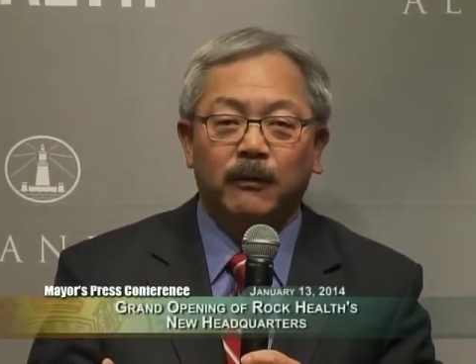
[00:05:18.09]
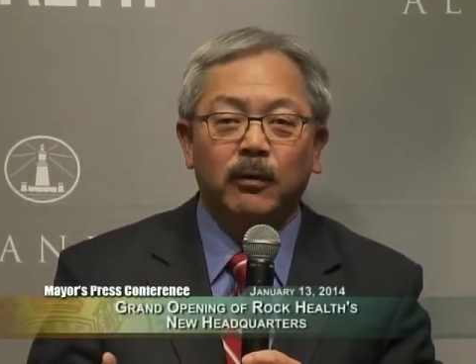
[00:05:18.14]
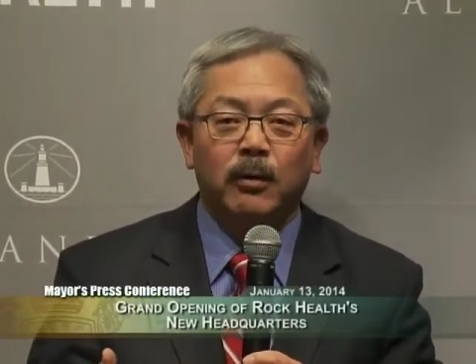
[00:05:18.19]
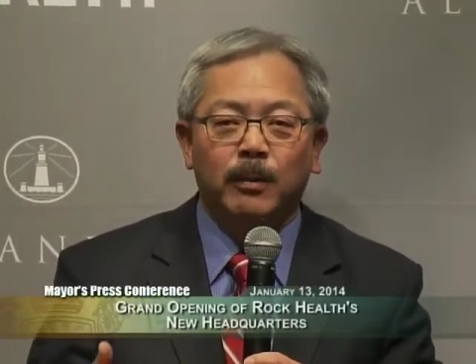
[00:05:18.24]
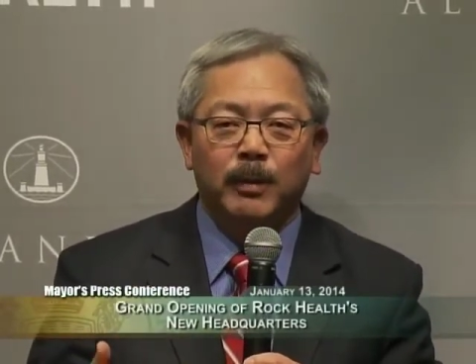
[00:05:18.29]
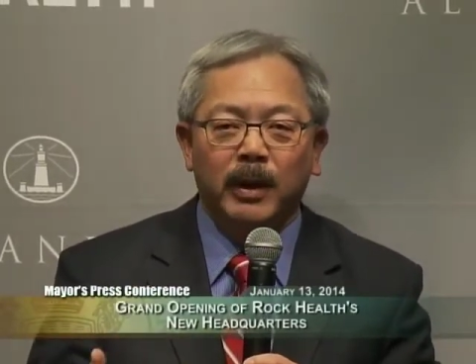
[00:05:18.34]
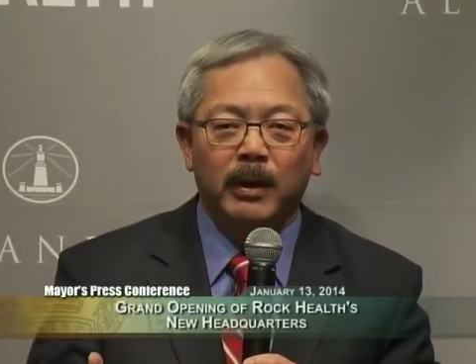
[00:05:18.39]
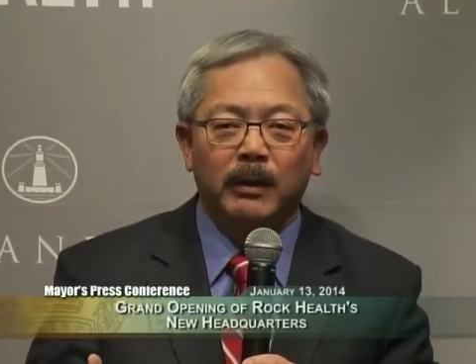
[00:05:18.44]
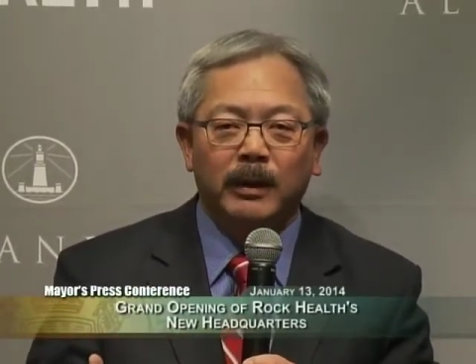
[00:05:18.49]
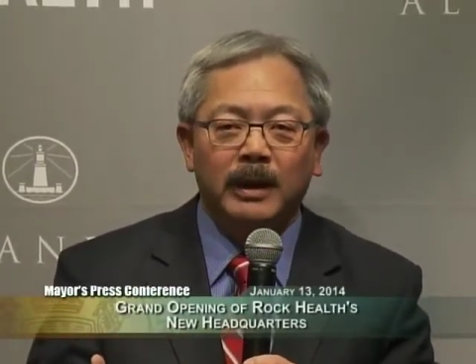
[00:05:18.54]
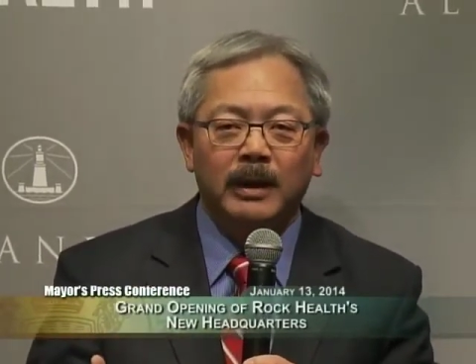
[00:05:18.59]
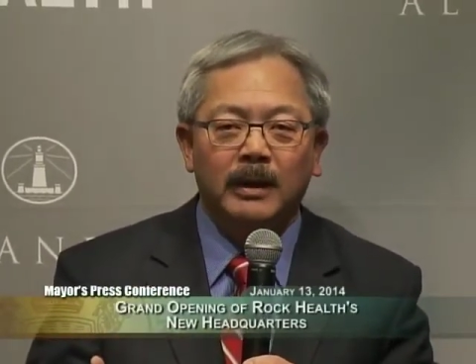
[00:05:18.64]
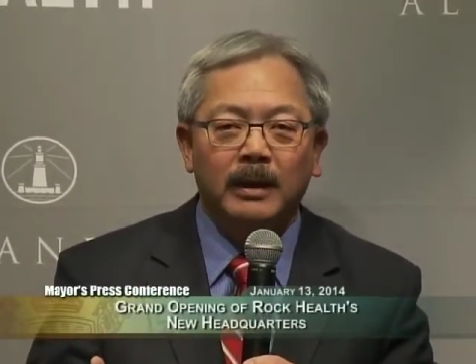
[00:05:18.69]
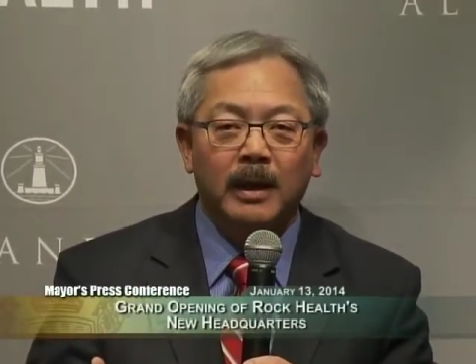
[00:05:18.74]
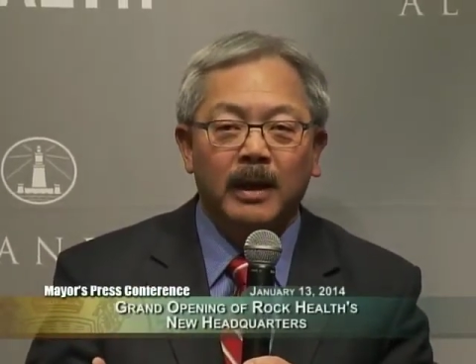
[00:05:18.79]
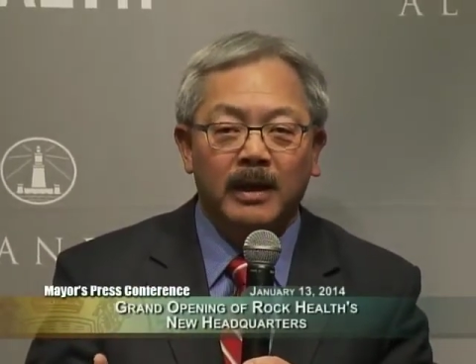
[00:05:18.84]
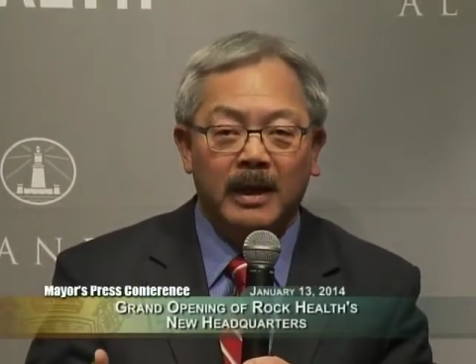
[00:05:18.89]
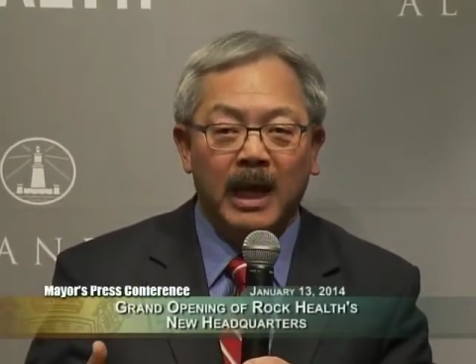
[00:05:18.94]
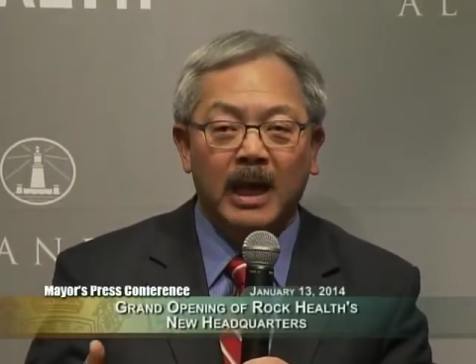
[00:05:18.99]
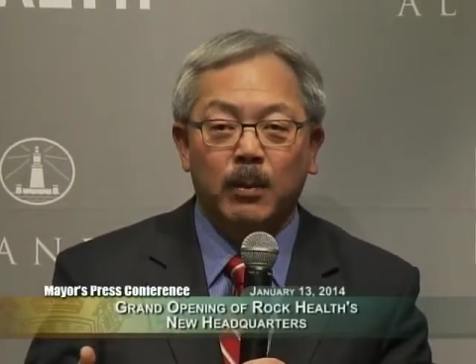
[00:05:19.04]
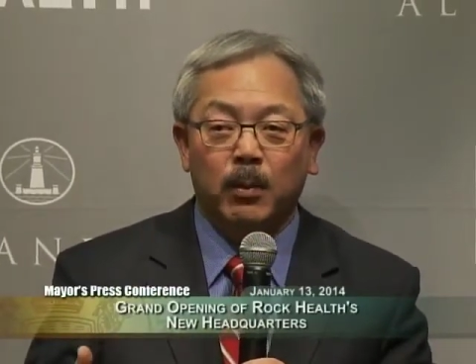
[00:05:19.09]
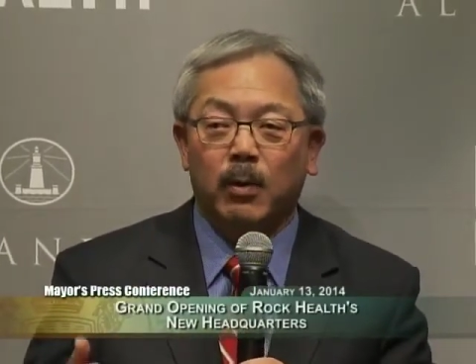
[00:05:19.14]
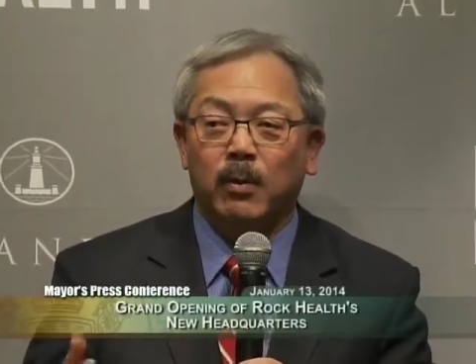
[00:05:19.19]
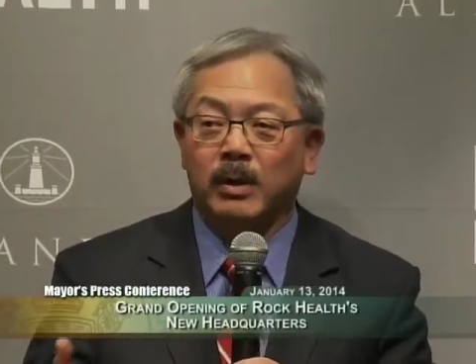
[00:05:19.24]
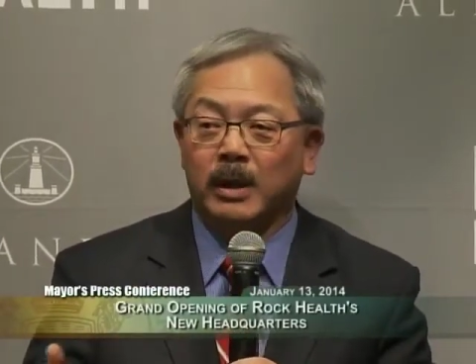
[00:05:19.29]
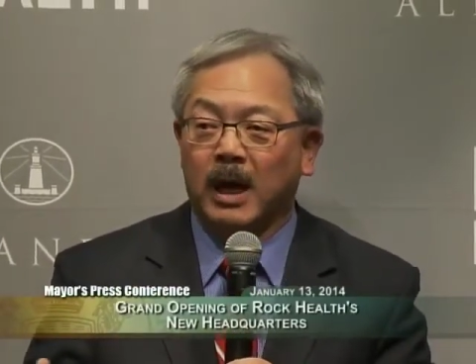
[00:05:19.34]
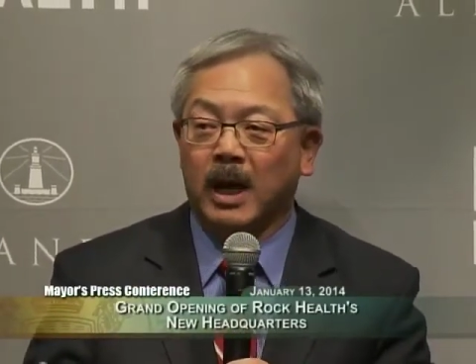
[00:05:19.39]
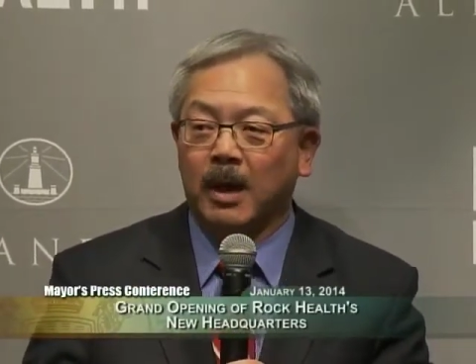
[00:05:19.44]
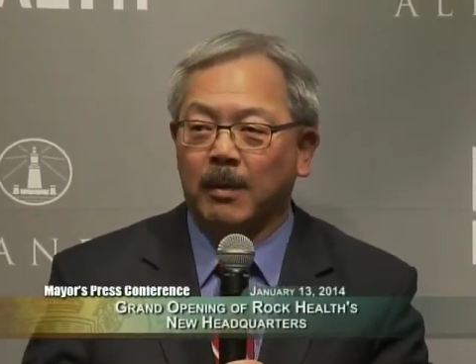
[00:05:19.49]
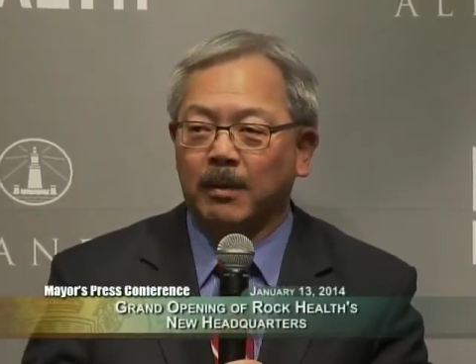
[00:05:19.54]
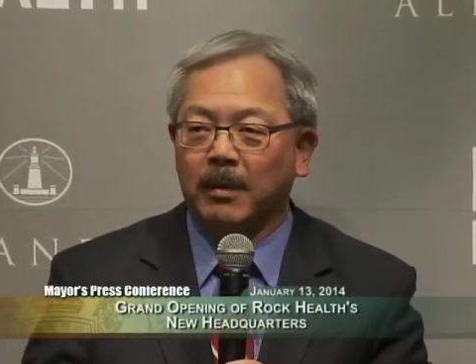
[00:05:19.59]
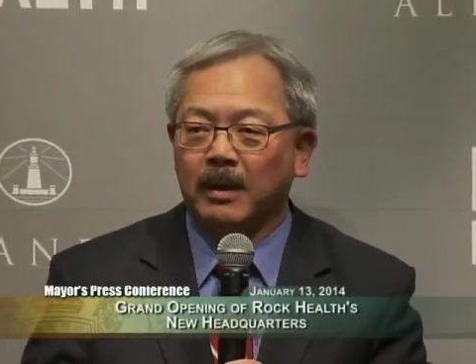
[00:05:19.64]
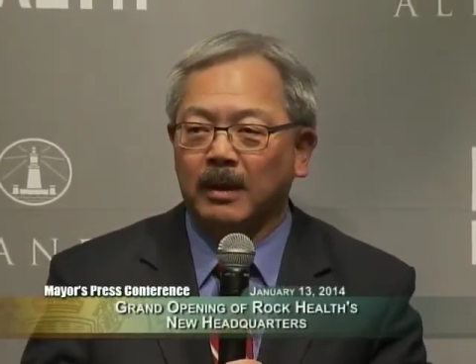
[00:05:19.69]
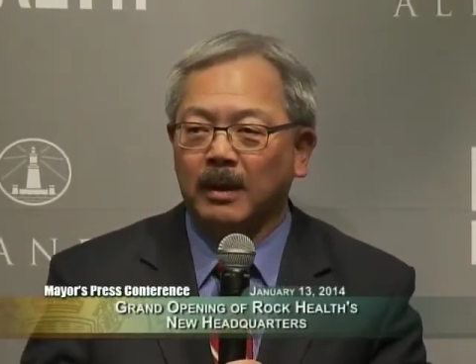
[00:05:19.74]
you build it, they will come.